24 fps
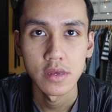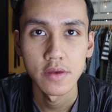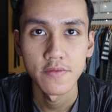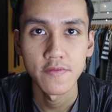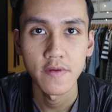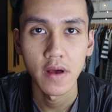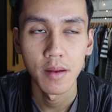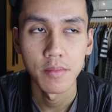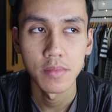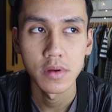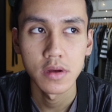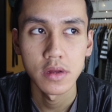If
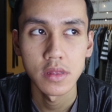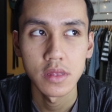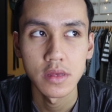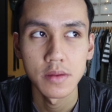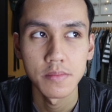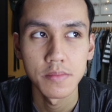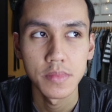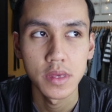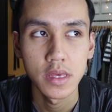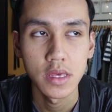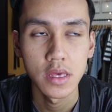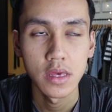I'm gonna
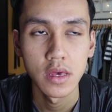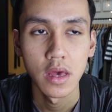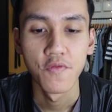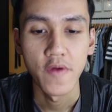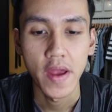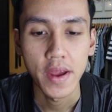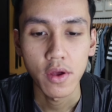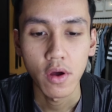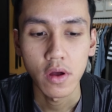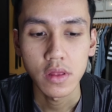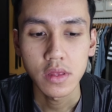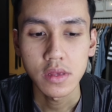be
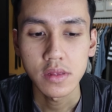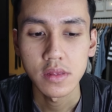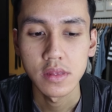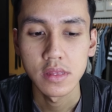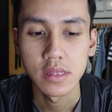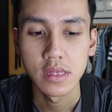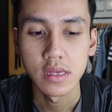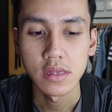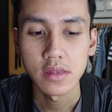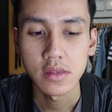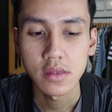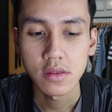very
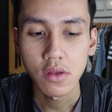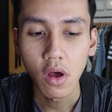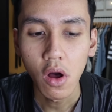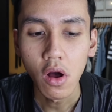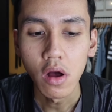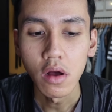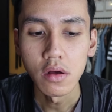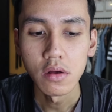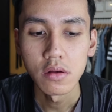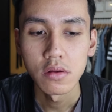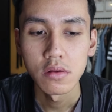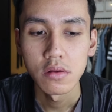honest, this
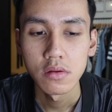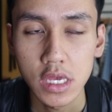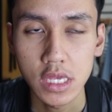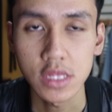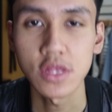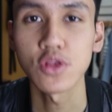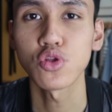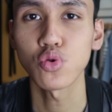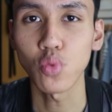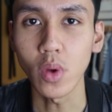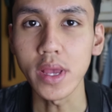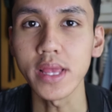song,
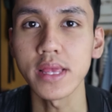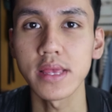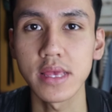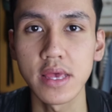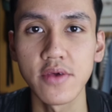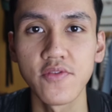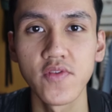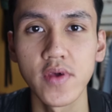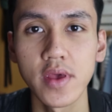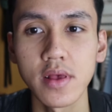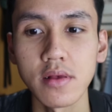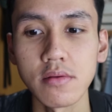it's quite
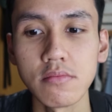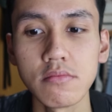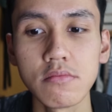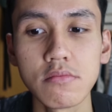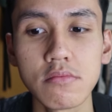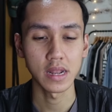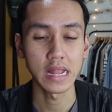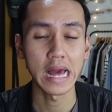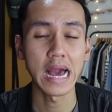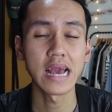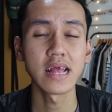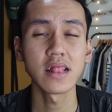giving.
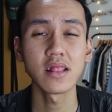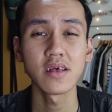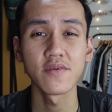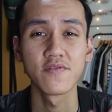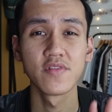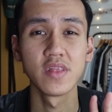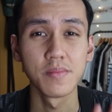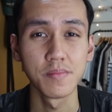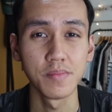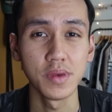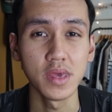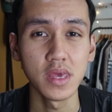I
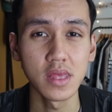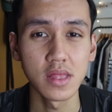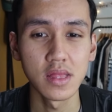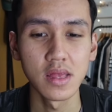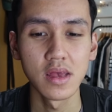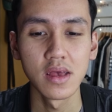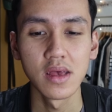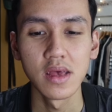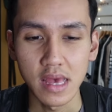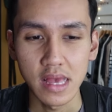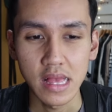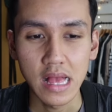love the beat.
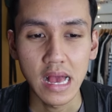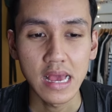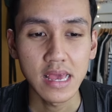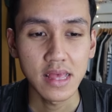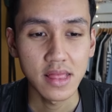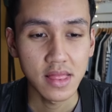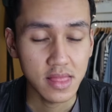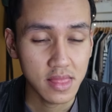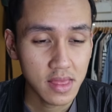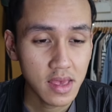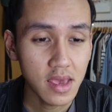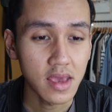And I
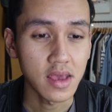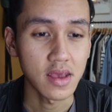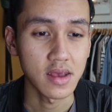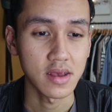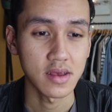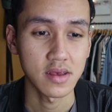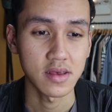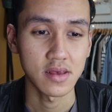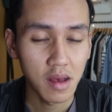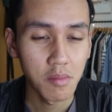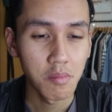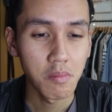
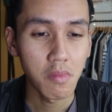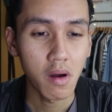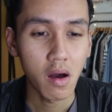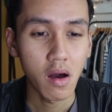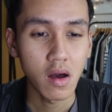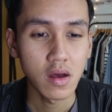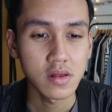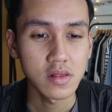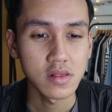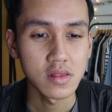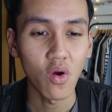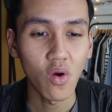think
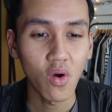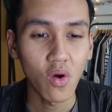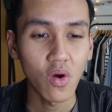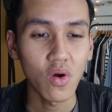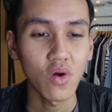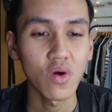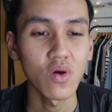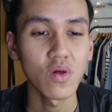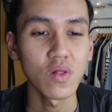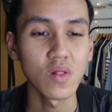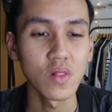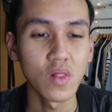among
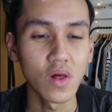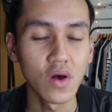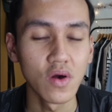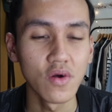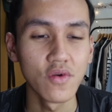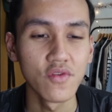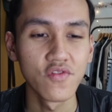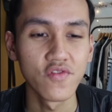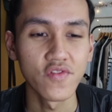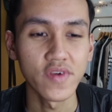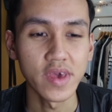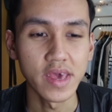
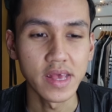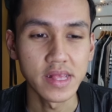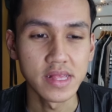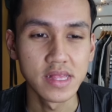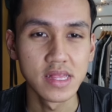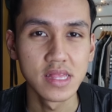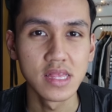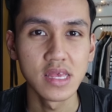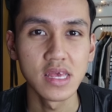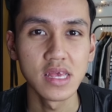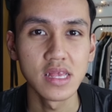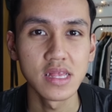all of
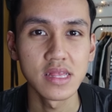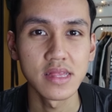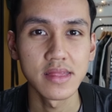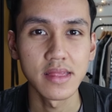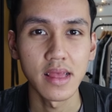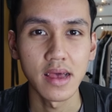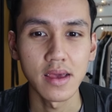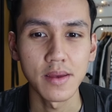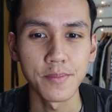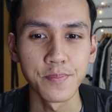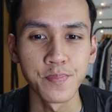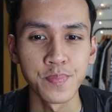Itzy's
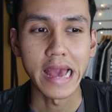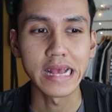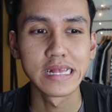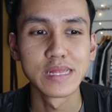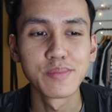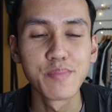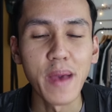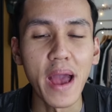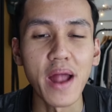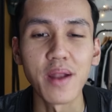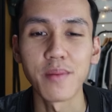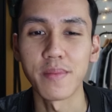like
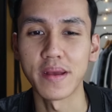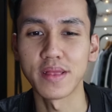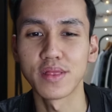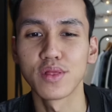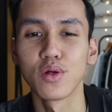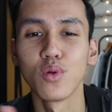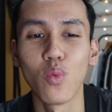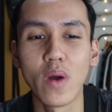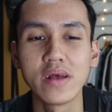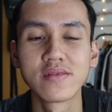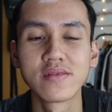experimental